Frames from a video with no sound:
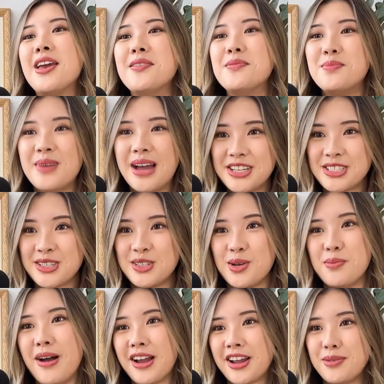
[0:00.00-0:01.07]
Imagine
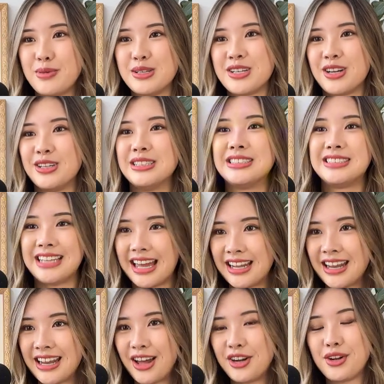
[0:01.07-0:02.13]
your marketing materials
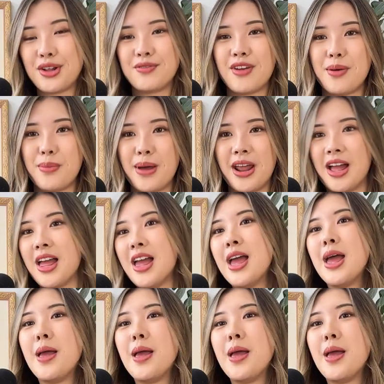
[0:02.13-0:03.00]
stand out and convert better.